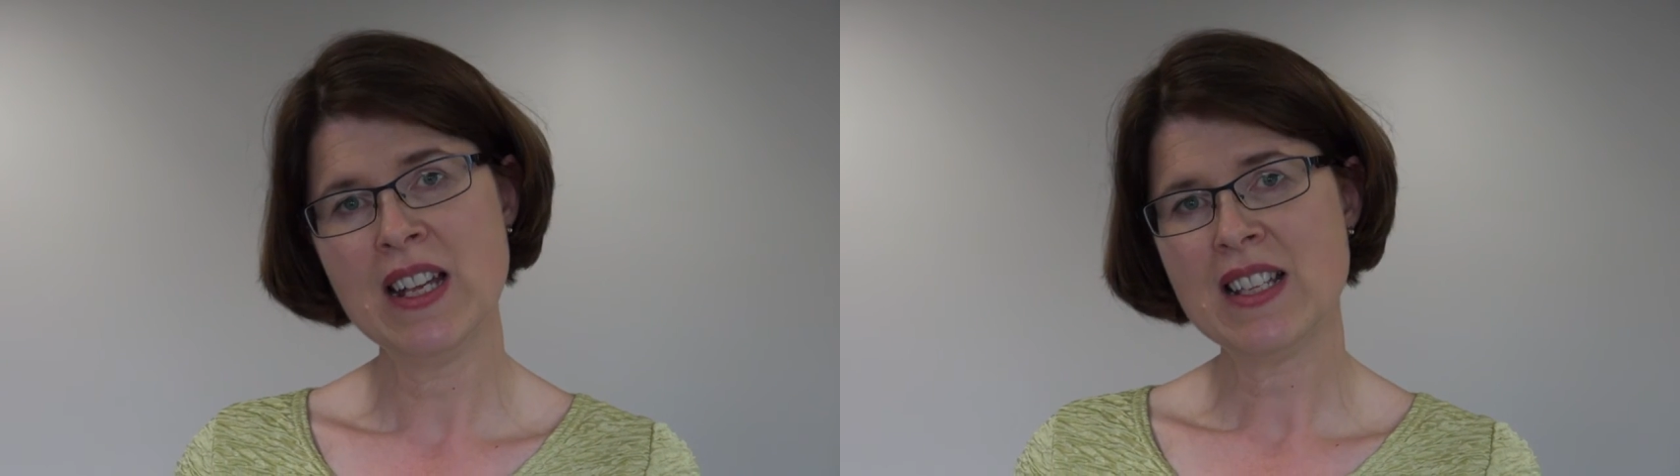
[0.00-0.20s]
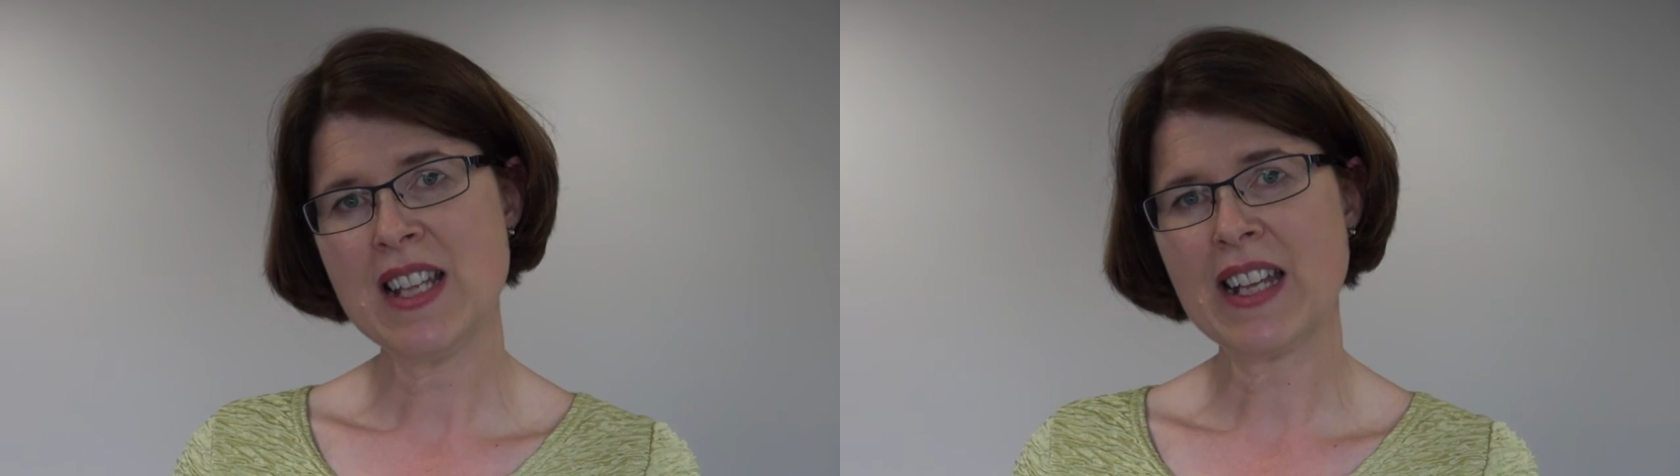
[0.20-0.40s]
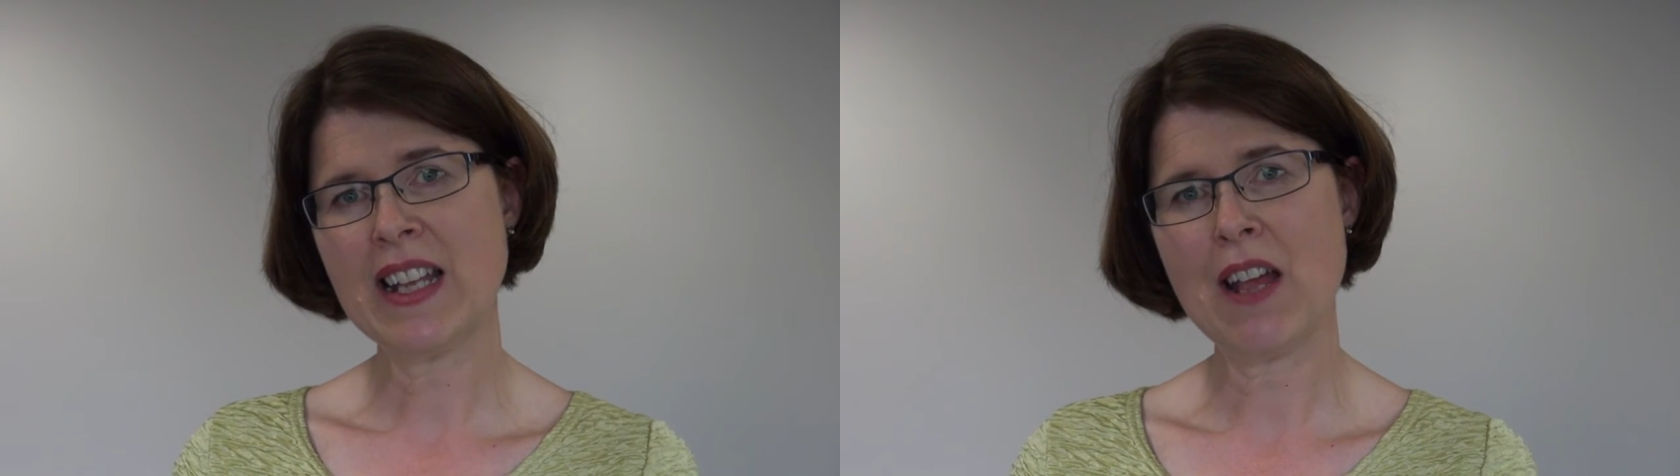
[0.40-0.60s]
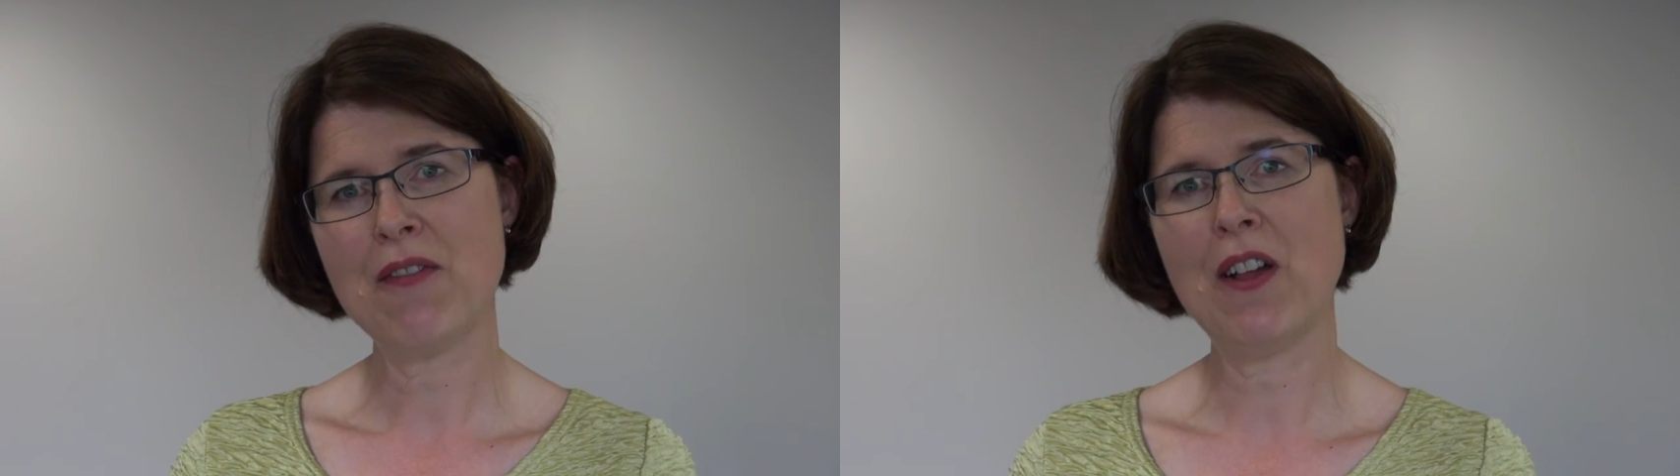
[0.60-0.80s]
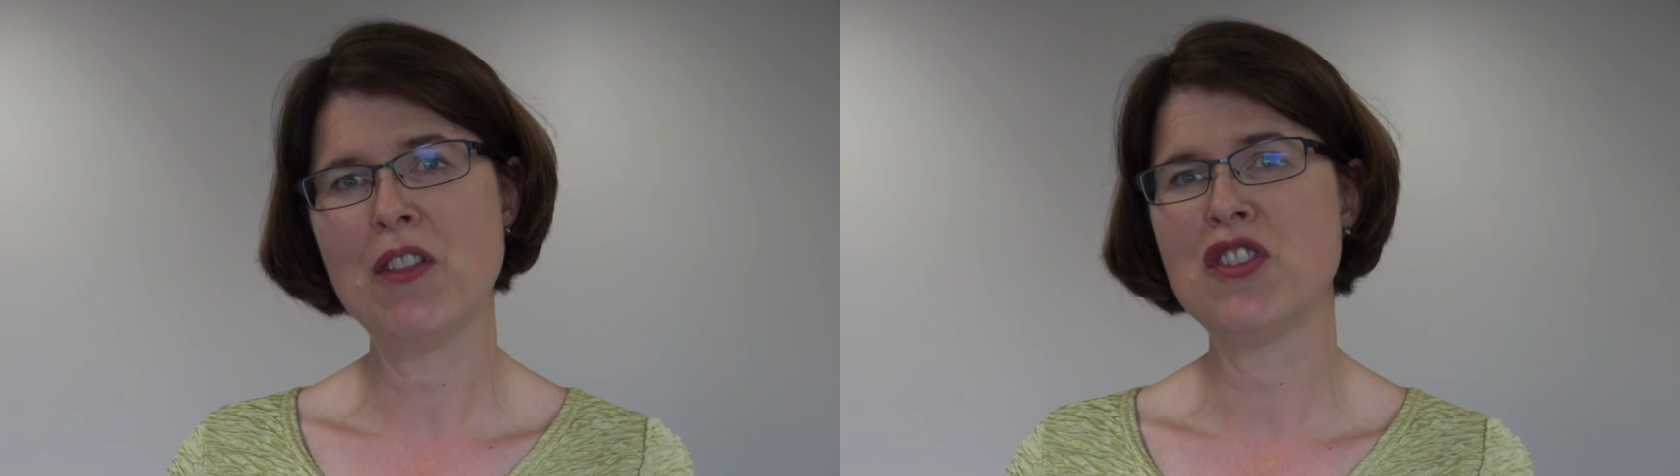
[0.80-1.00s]
Secondly, I
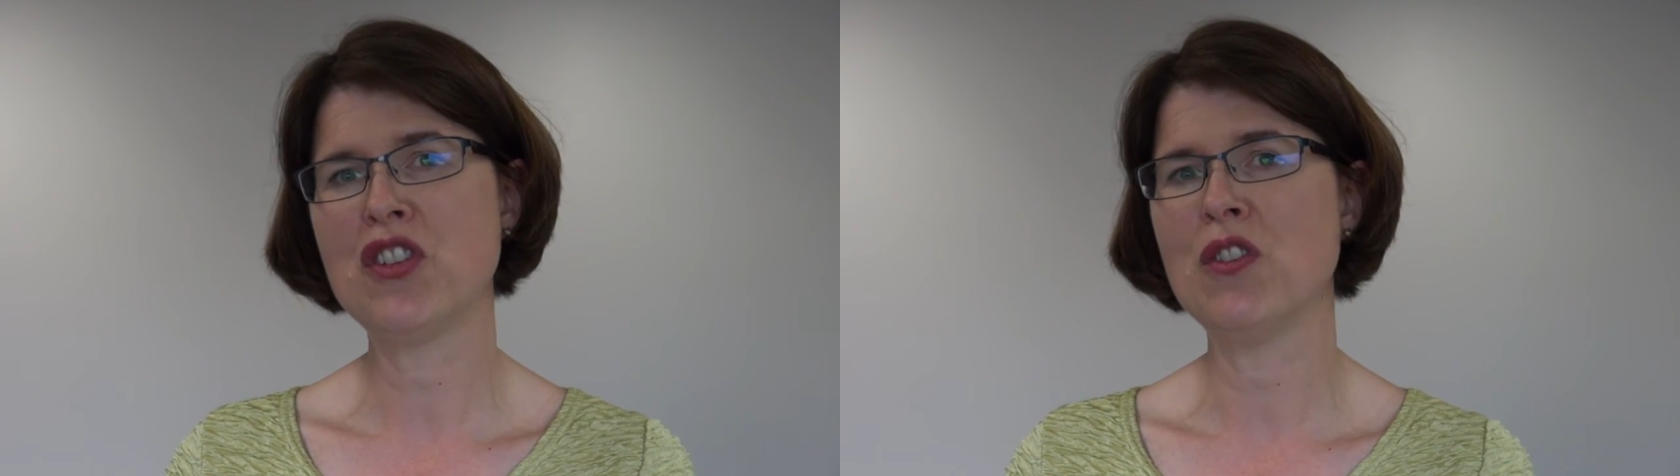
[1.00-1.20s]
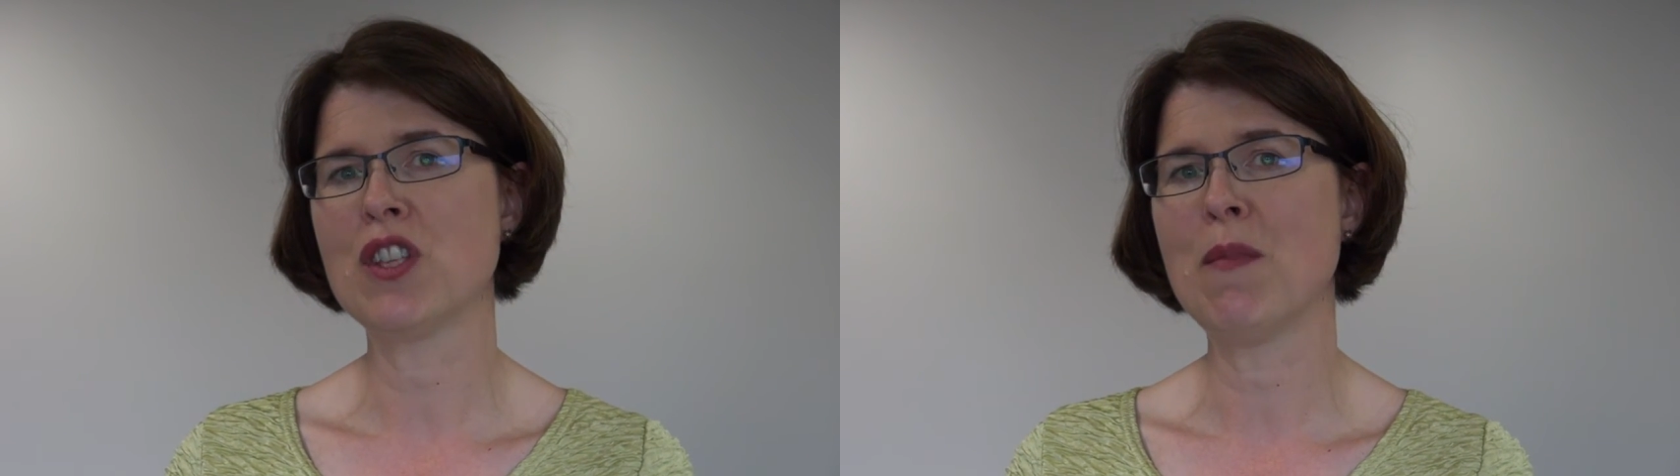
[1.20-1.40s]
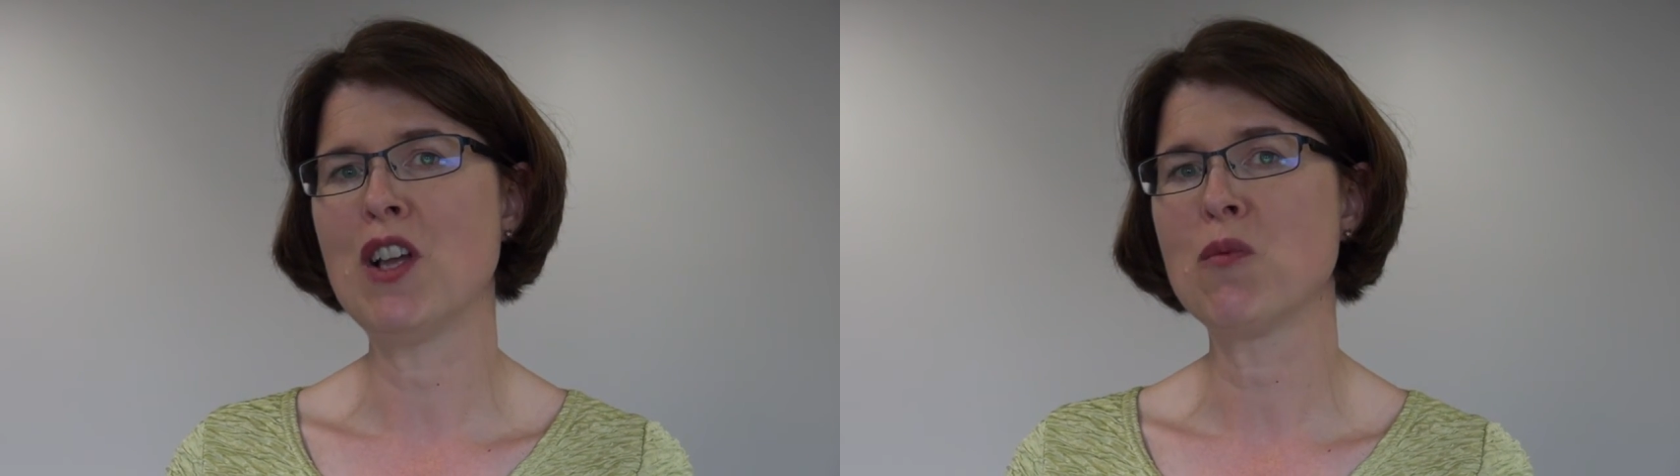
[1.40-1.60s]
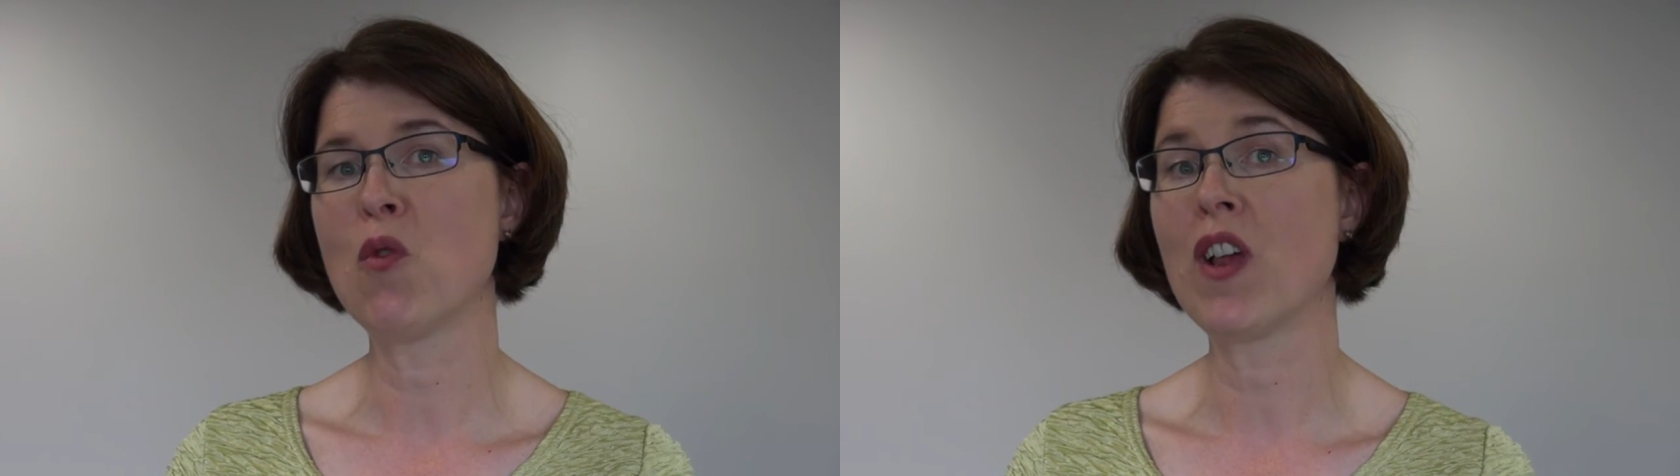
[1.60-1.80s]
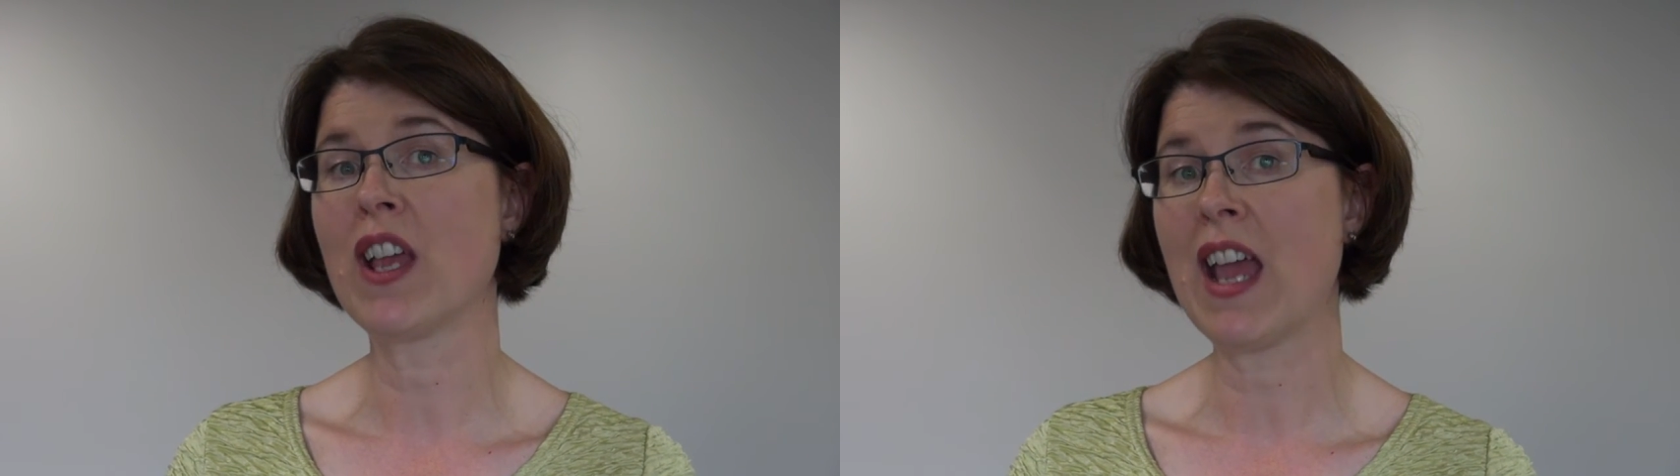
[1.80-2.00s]
felt the students are much
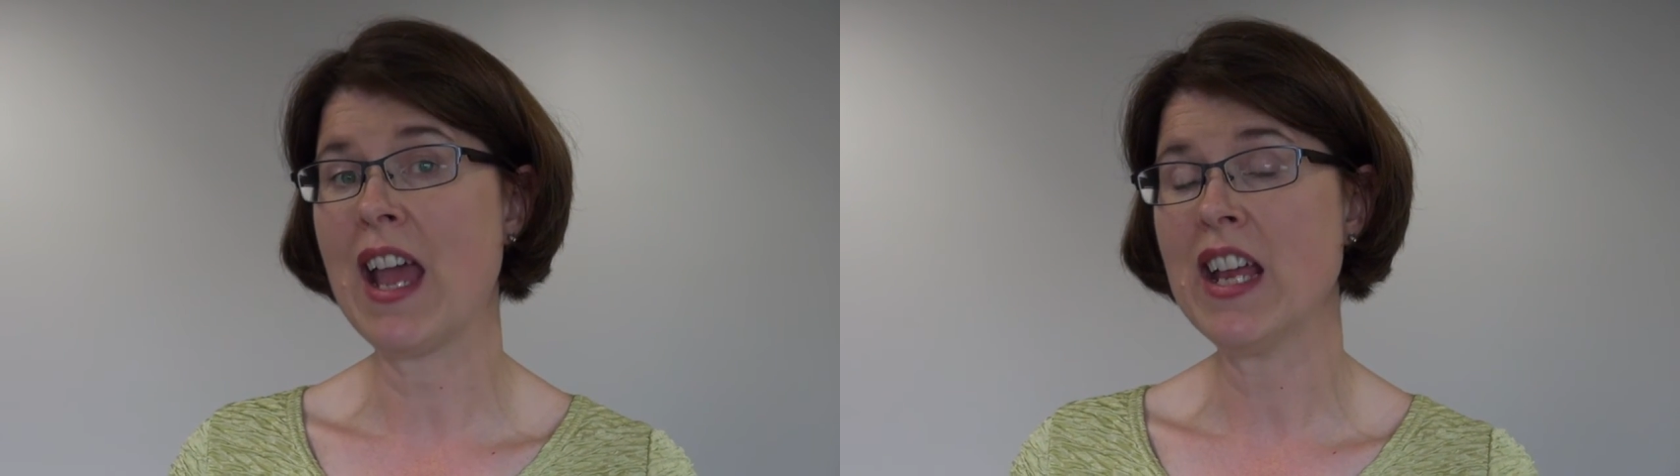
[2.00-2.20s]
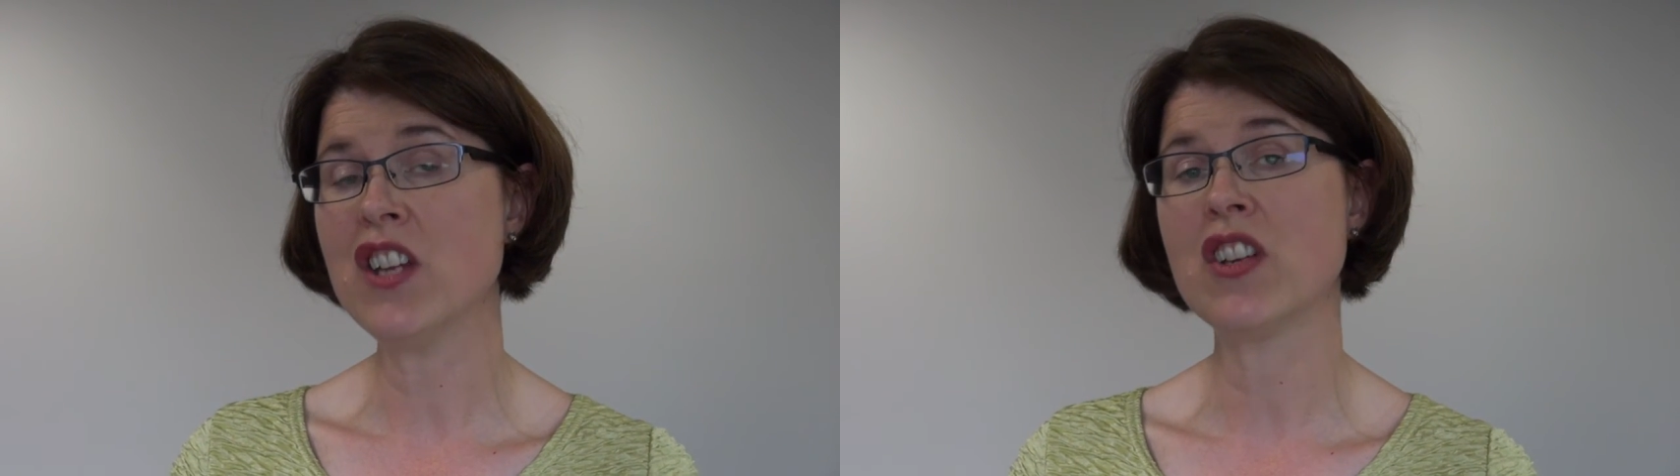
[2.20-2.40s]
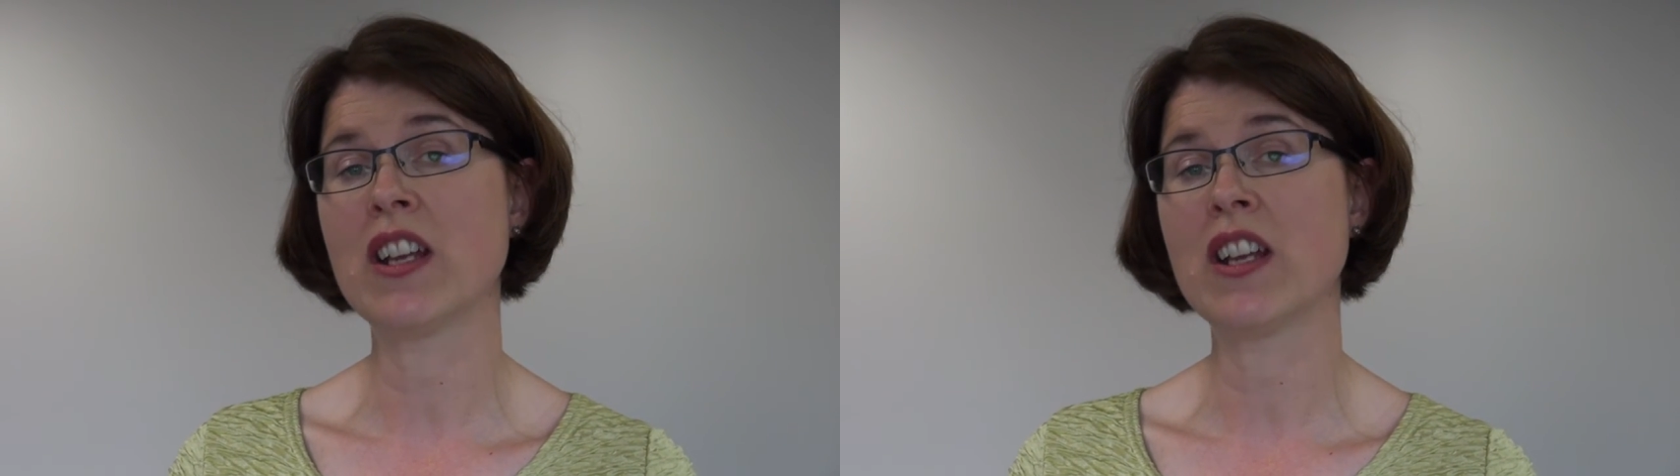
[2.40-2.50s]
more engaged